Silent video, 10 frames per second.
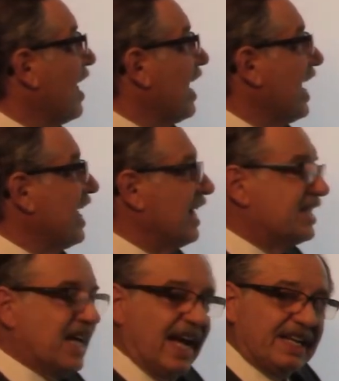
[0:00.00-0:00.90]
in the
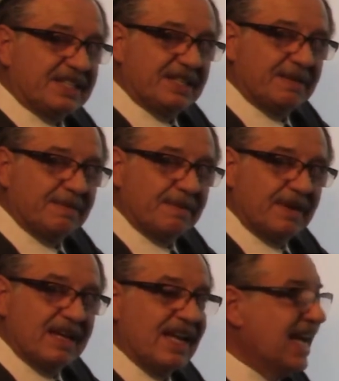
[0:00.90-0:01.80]
text,
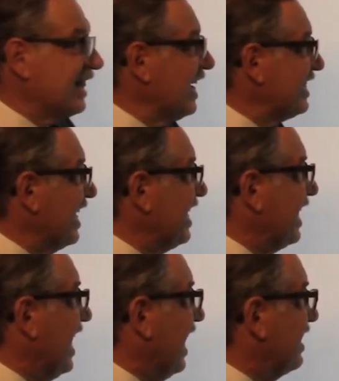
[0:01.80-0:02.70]
this
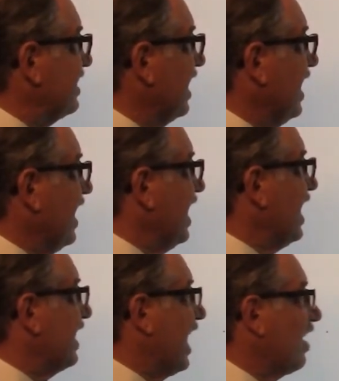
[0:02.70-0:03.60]
indicates
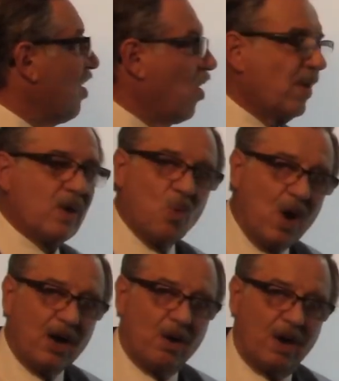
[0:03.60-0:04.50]
that only
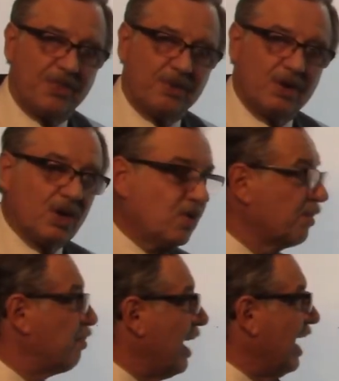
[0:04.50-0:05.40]
one author
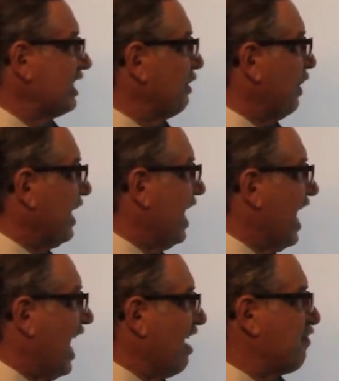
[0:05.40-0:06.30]
could possibly
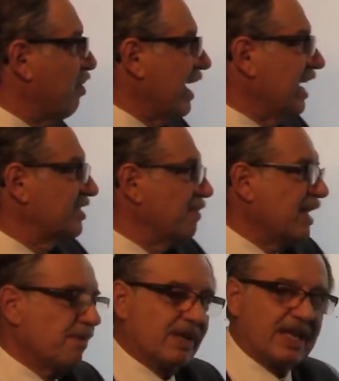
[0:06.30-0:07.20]
have placed the
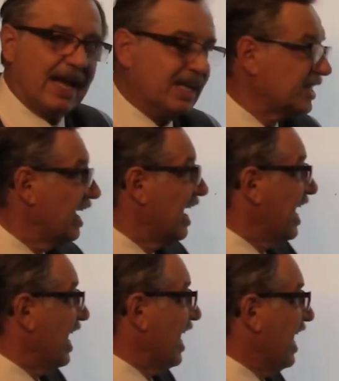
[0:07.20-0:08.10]
meter in the text.
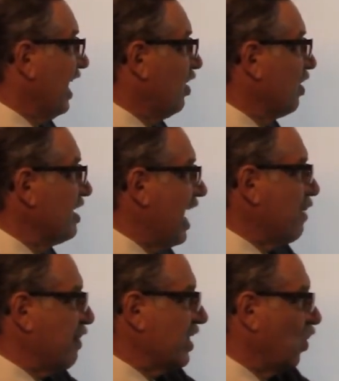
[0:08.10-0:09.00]
It could
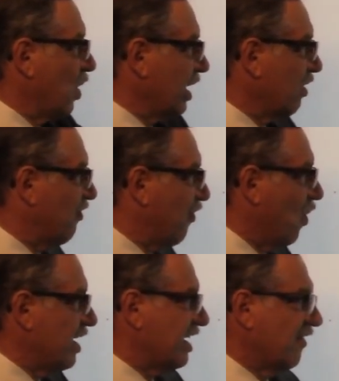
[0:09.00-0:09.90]
not be the work of
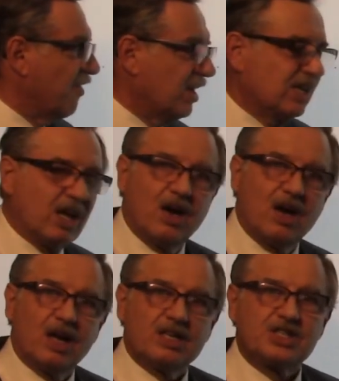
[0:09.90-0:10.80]
4 different
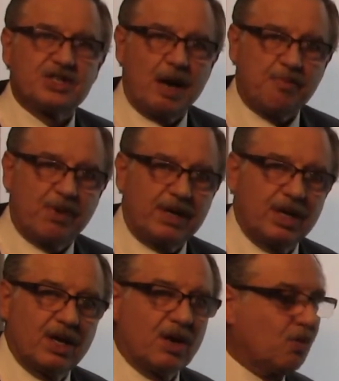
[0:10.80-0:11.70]
separate
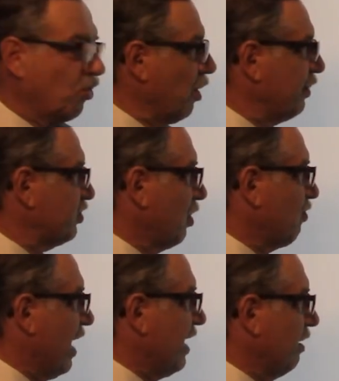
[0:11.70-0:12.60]
groups or
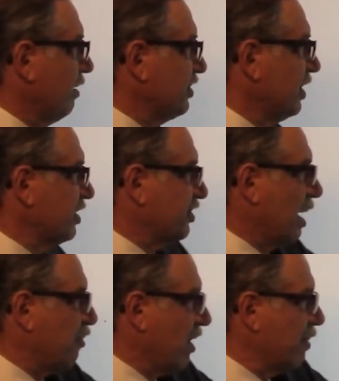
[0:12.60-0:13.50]
writers
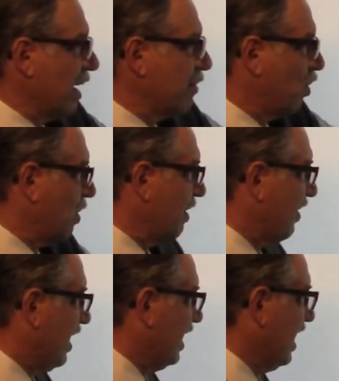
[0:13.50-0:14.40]
separated by more
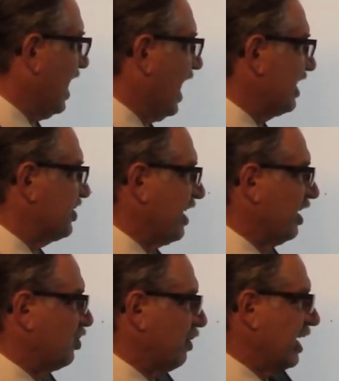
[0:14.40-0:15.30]
than a
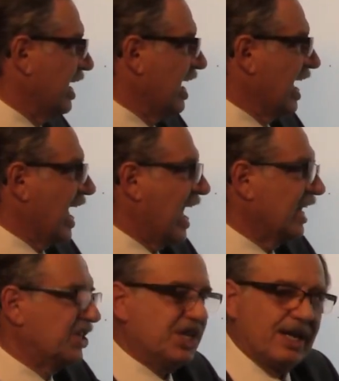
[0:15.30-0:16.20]
century
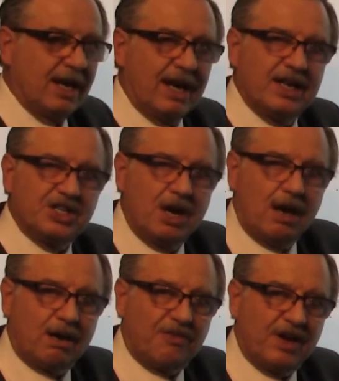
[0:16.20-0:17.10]
and
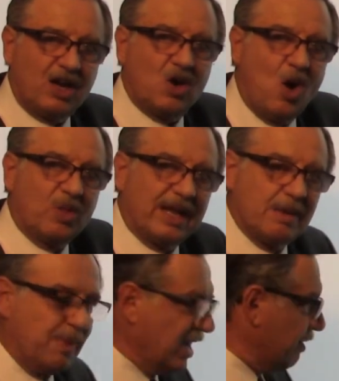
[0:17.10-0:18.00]
geography
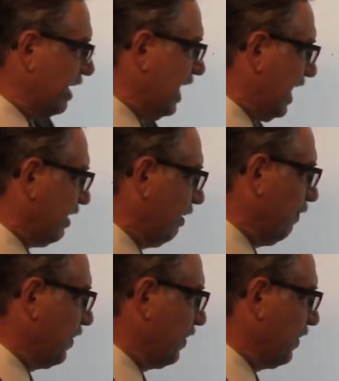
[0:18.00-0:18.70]
collated by the redactor.